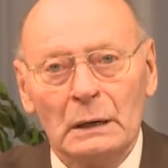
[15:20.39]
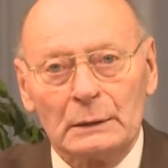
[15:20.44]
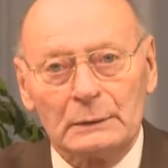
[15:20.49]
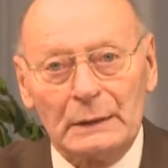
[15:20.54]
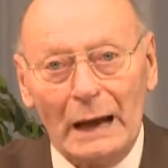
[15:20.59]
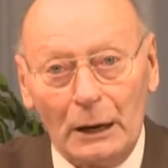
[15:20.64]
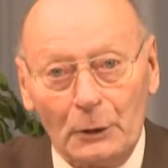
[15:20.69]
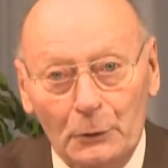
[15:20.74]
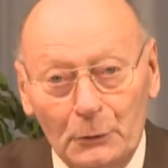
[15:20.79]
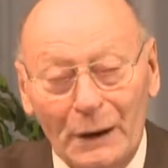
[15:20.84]

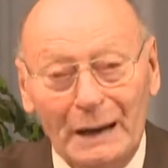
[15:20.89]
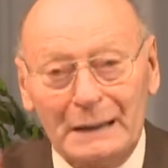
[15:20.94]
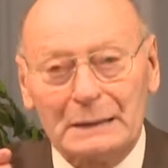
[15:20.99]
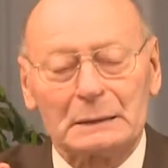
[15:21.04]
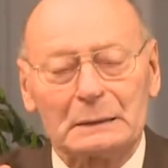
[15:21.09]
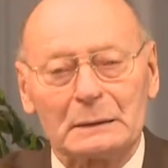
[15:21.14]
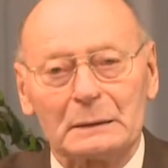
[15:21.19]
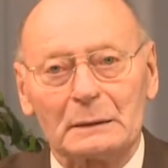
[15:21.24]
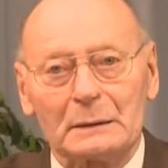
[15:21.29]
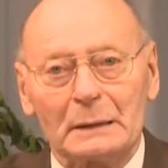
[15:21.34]

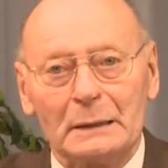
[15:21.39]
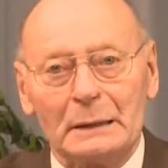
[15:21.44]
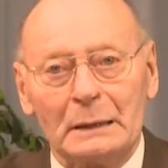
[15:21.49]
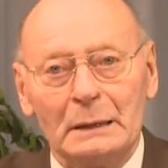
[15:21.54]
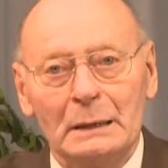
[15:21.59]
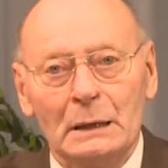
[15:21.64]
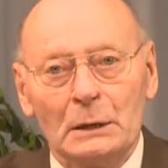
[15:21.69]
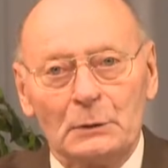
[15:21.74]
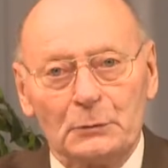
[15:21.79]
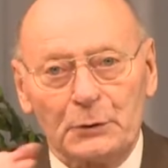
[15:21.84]

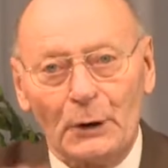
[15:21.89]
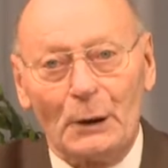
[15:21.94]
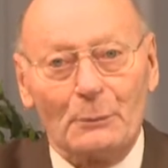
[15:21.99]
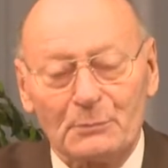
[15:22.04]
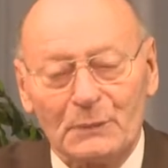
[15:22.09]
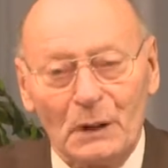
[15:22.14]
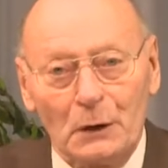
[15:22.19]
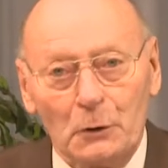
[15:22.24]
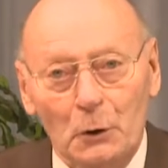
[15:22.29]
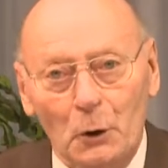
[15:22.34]
directly
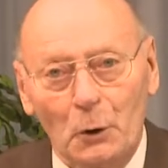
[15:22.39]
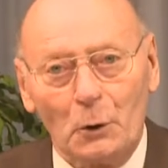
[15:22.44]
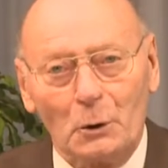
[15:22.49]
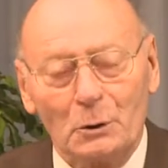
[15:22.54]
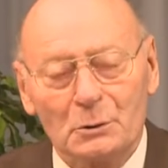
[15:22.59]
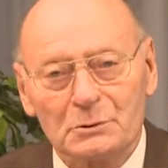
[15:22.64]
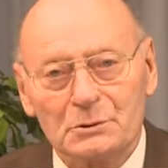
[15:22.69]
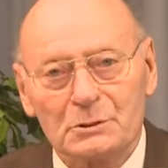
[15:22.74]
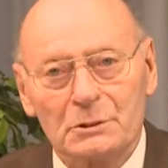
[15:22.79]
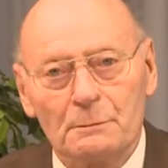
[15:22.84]
from the
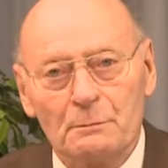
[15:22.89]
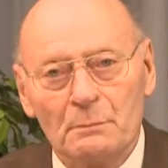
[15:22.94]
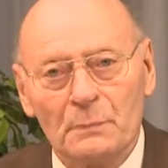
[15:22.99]
Lord,